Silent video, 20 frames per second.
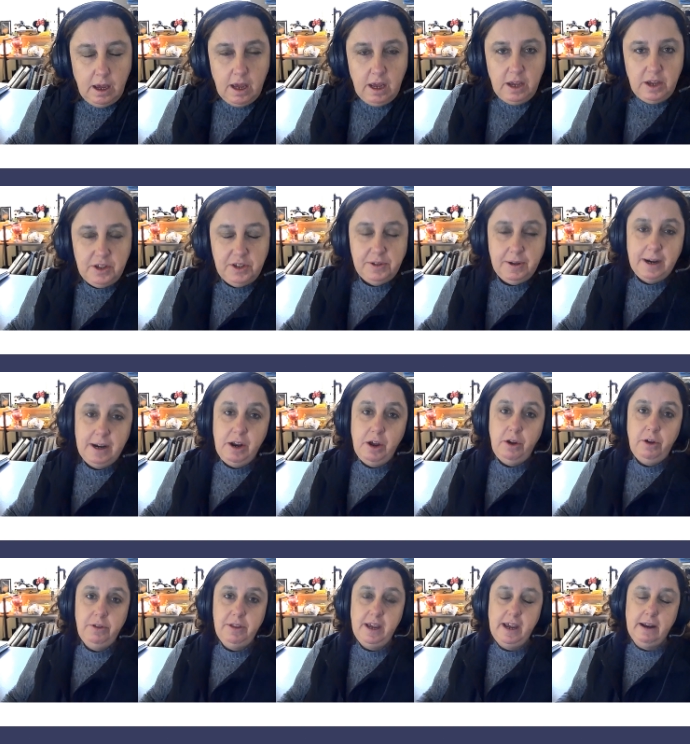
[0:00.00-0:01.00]
So I know
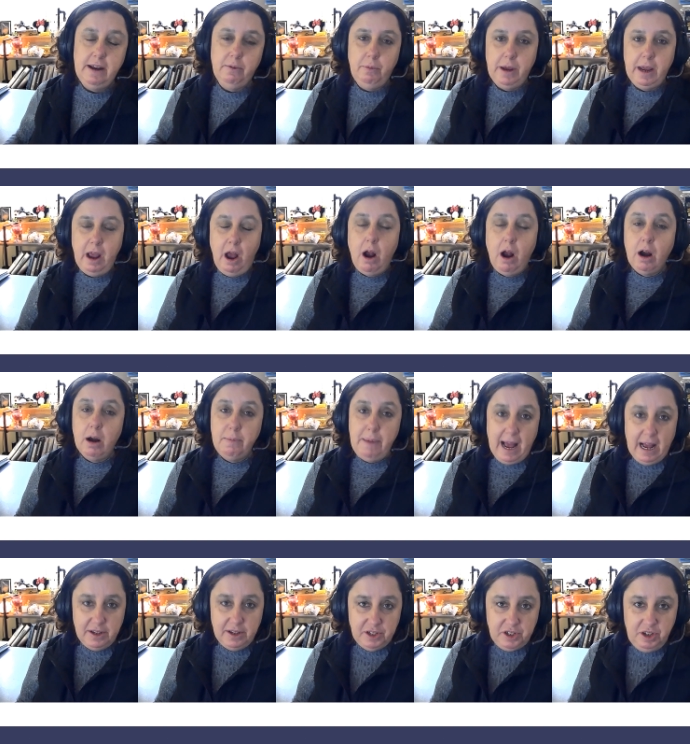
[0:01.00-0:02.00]
that we are
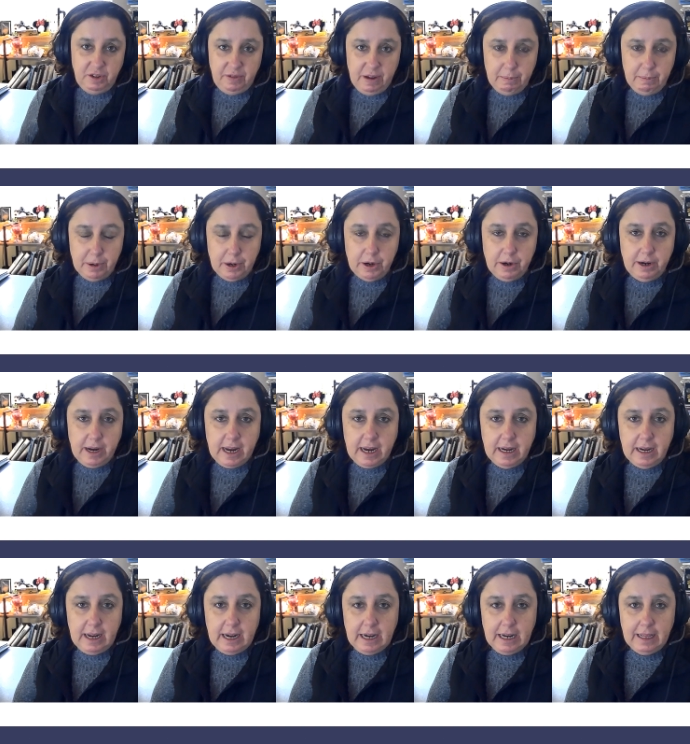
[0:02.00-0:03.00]
past November in
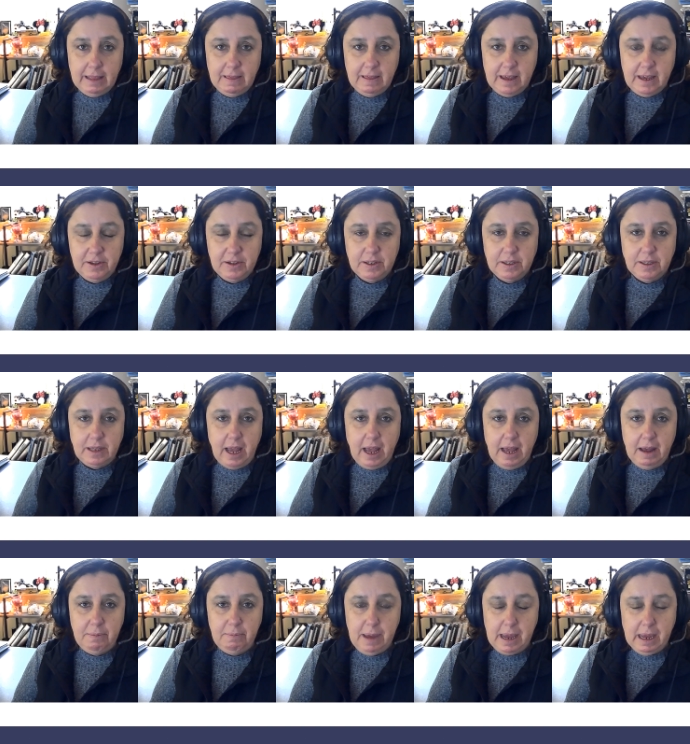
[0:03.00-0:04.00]
getting this uh,
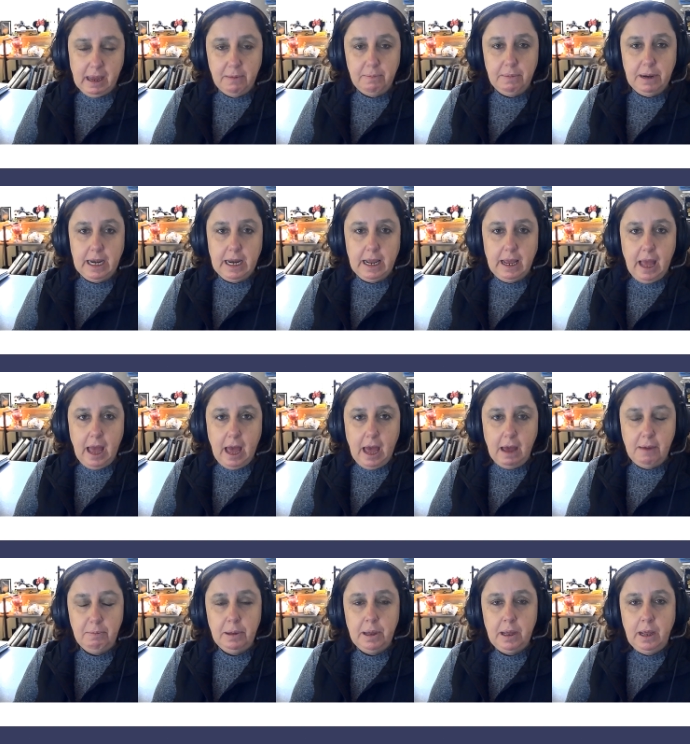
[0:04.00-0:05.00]
makeup meeting
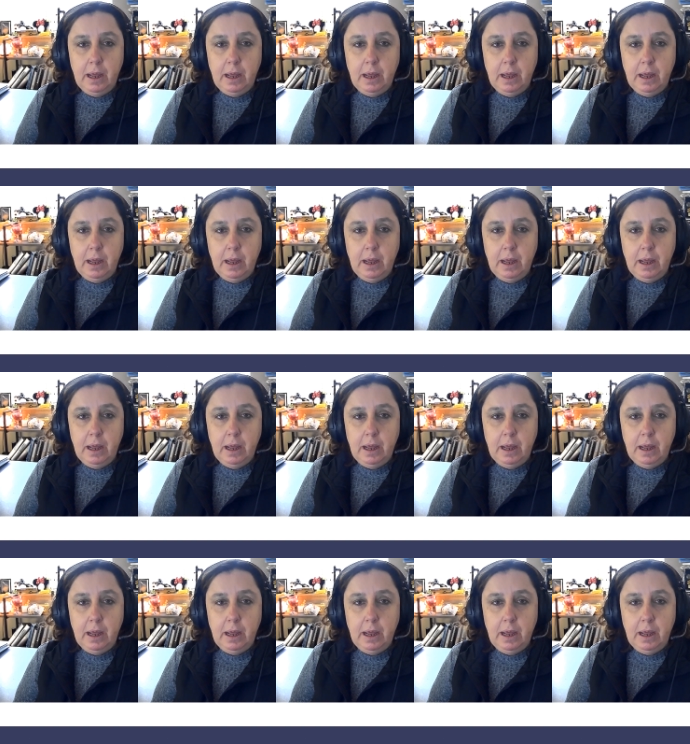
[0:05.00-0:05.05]
up,